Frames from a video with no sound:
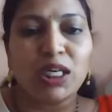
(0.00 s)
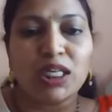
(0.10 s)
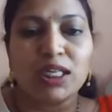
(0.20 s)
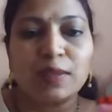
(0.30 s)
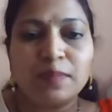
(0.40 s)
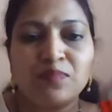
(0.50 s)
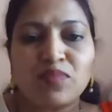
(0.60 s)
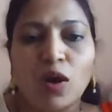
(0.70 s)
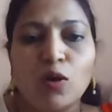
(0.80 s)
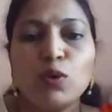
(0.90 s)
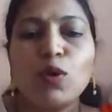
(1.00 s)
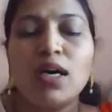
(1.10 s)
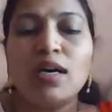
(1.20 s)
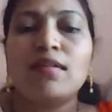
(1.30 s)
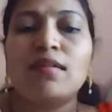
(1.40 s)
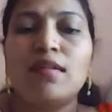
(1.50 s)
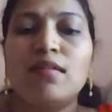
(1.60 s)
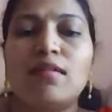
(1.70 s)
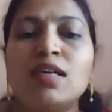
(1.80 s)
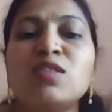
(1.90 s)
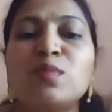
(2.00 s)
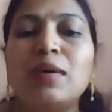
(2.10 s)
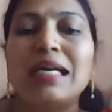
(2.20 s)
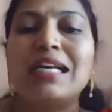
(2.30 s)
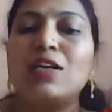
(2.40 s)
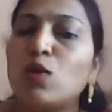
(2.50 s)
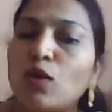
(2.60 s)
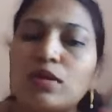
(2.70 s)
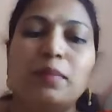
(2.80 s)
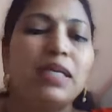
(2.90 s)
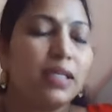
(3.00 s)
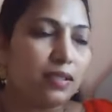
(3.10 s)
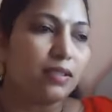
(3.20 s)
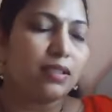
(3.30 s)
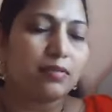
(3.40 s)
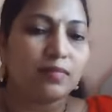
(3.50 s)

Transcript: And although her husband did not beat her,